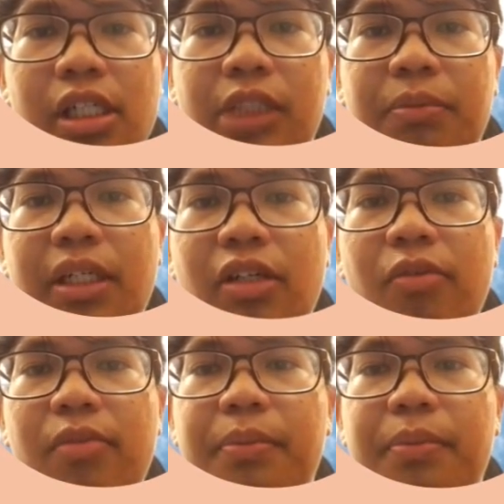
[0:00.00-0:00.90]
Smart
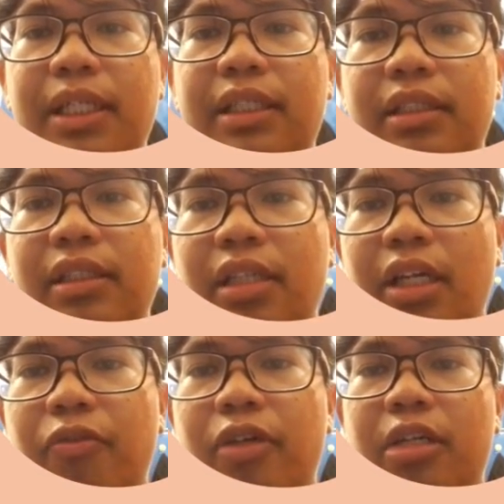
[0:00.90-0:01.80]
home appliances
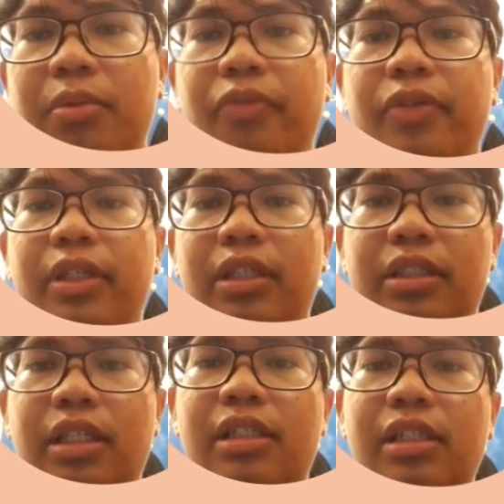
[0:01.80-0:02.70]
and wearable
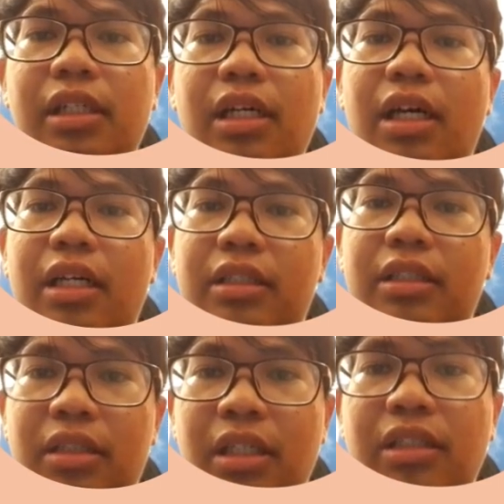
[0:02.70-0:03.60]
fitness trackers are
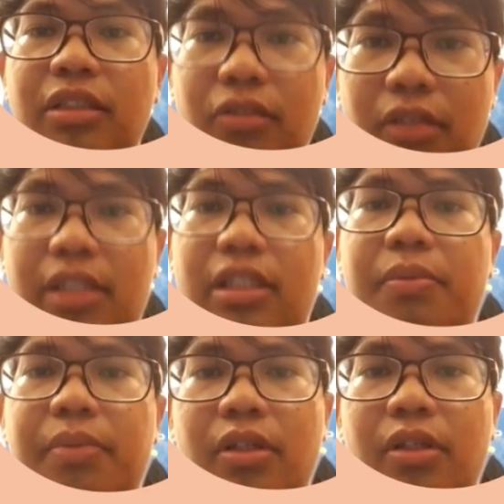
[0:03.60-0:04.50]
just two
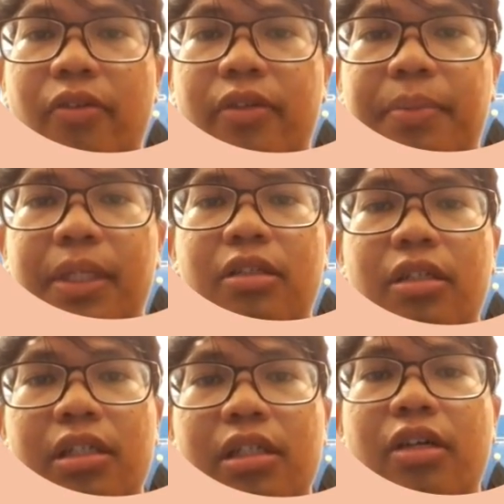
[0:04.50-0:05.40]
examples of the
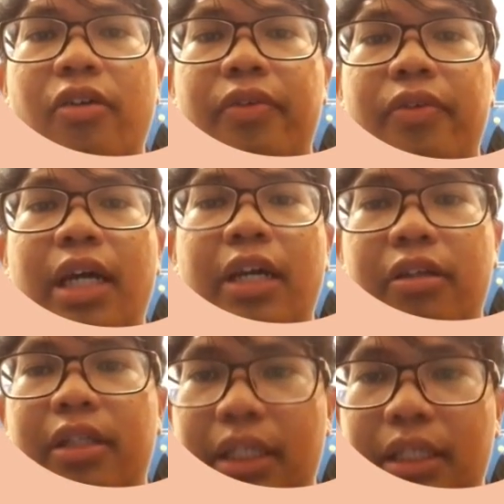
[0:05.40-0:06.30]
plethora of IoT.